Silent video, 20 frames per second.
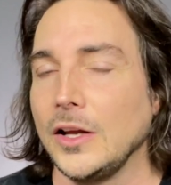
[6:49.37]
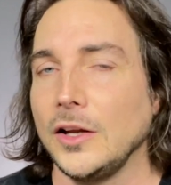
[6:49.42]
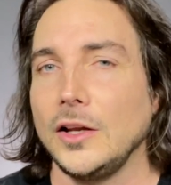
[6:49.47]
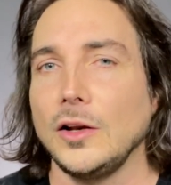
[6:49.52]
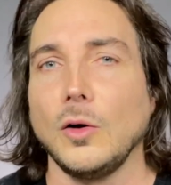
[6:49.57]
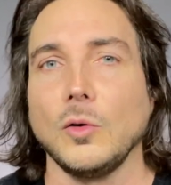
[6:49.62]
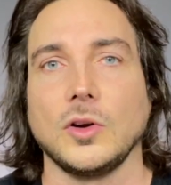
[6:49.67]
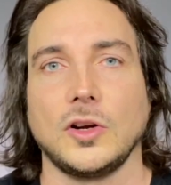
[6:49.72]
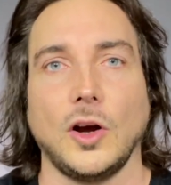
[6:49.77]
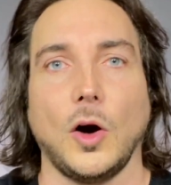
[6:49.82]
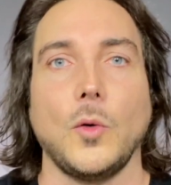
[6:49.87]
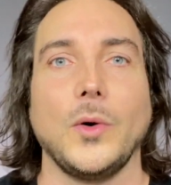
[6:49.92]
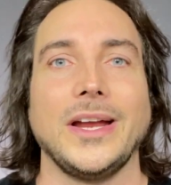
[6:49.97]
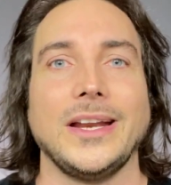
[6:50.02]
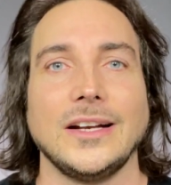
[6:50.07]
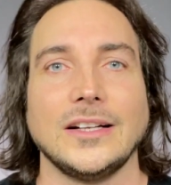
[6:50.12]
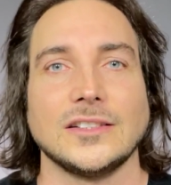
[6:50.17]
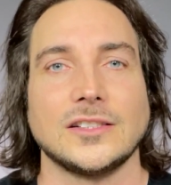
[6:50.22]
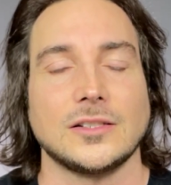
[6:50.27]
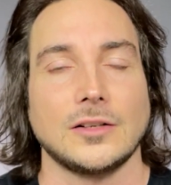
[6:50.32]
You don't go
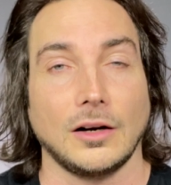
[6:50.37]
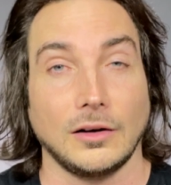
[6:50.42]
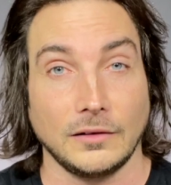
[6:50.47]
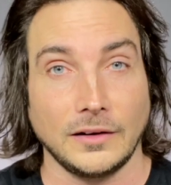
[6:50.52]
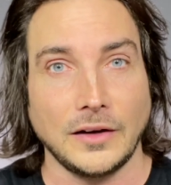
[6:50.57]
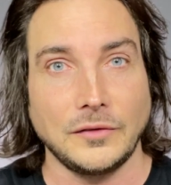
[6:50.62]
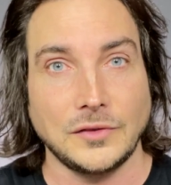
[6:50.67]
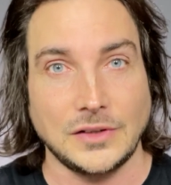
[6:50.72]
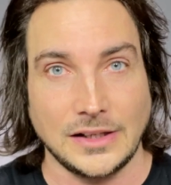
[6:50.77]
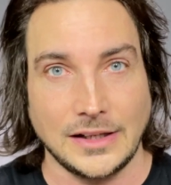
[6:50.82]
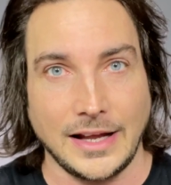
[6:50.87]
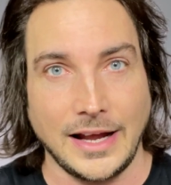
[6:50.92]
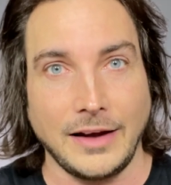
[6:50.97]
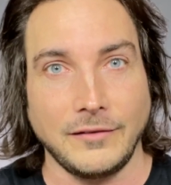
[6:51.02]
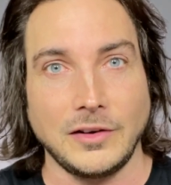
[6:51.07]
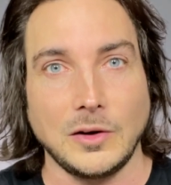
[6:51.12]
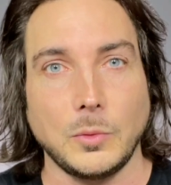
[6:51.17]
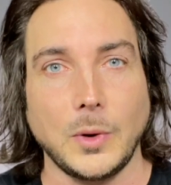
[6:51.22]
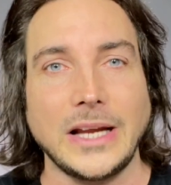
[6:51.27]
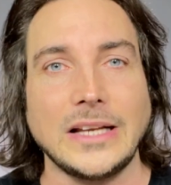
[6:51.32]
in and start lifting the
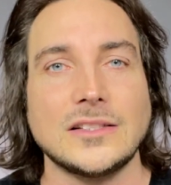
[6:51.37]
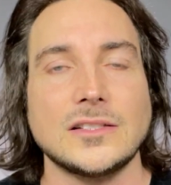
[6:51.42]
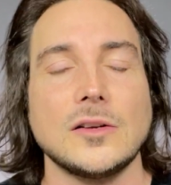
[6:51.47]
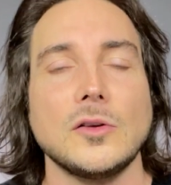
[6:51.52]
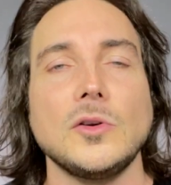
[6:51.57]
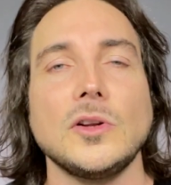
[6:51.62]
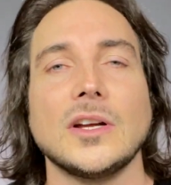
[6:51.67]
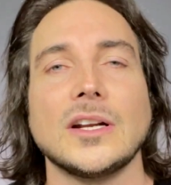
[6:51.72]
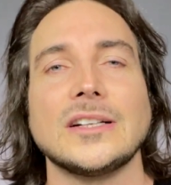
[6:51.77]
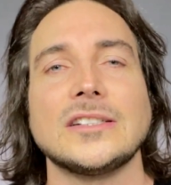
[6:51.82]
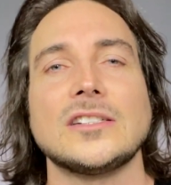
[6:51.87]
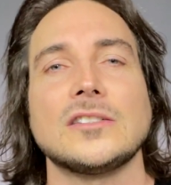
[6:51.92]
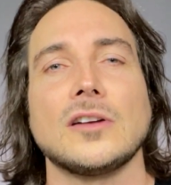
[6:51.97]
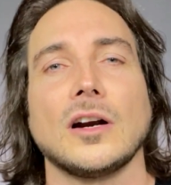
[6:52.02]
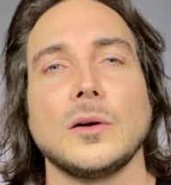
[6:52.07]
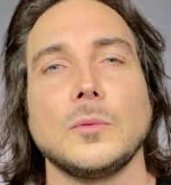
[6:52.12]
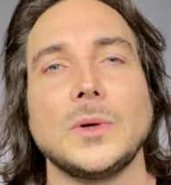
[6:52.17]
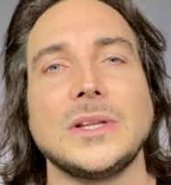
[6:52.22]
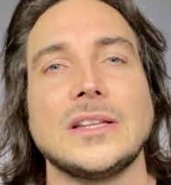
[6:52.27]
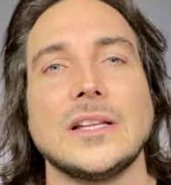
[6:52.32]
heavy weights. No, you got to
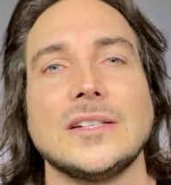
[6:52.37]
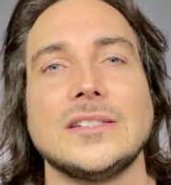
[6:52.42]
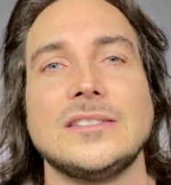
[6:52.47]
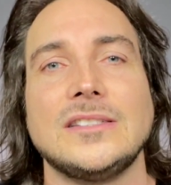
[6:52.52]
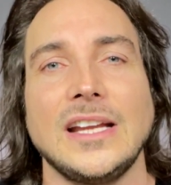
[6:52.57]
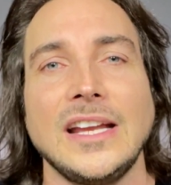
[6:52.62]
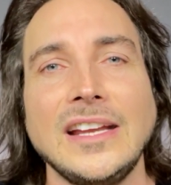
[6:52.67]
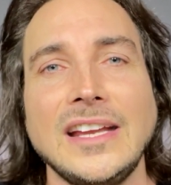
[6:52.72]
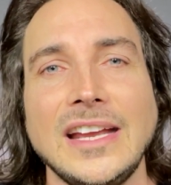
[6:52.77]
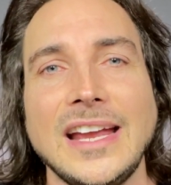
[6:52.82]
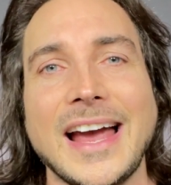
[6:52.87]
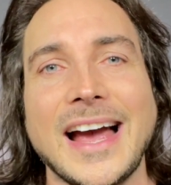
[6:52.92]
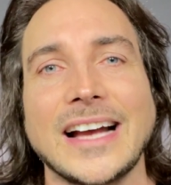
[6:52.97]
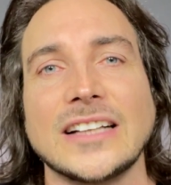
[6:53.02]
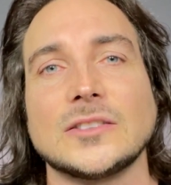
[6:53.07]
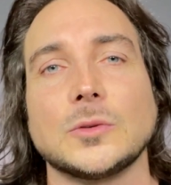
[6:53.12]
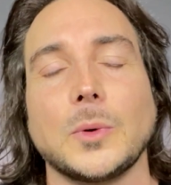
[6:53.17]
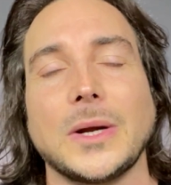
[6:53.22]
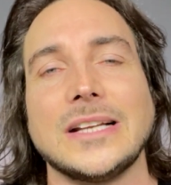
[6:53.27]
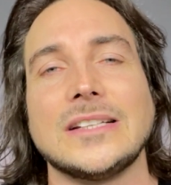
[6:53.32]
start with the dinky
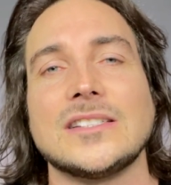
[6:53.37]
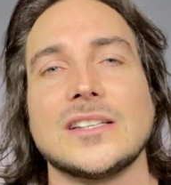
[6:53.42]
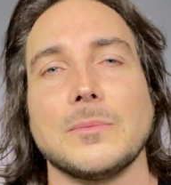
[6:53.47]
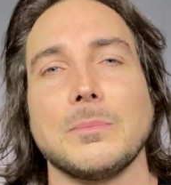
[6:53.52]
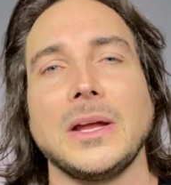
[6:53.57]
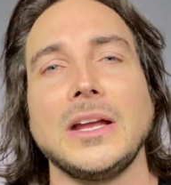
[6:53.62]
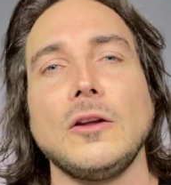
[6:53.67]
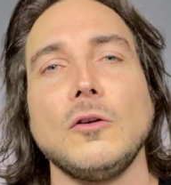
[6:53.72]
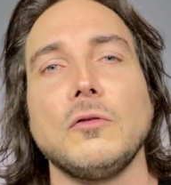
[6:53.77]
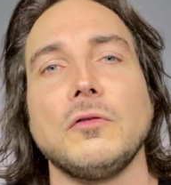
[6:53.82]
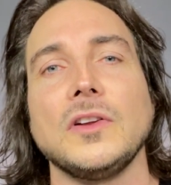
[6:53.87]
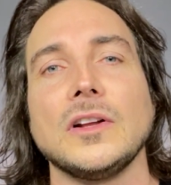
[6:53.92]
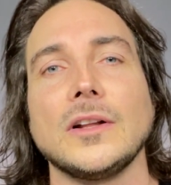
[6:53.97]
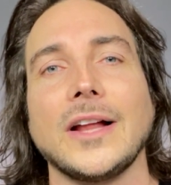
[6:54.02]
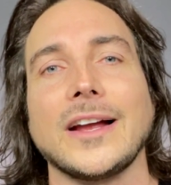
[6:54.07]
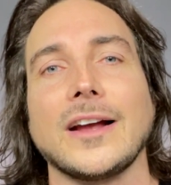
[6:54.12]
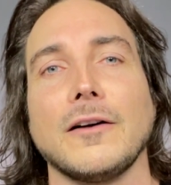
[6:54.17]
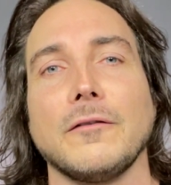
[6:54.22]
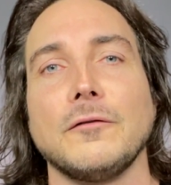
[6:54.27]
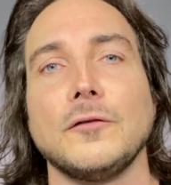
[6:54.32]
ass weights that make you feel
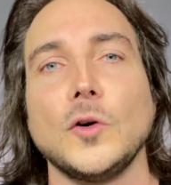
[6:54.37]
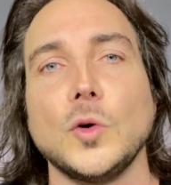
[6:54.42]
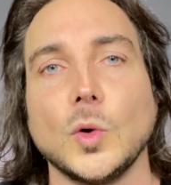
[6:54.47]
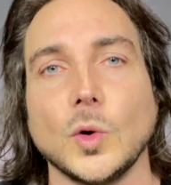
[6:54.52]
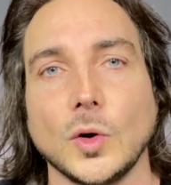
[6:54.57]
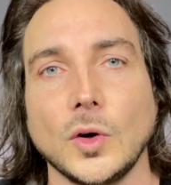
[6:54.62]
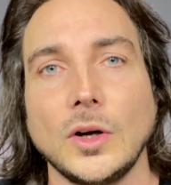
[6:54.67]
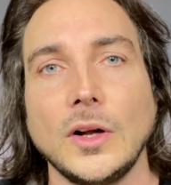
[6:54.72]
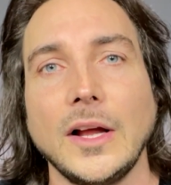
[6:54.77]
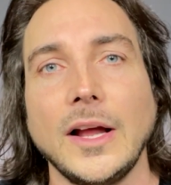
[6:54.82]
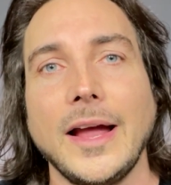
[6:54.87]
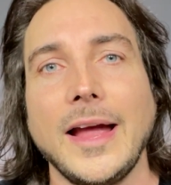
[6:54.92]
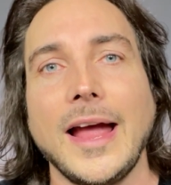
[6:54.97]
like a fool.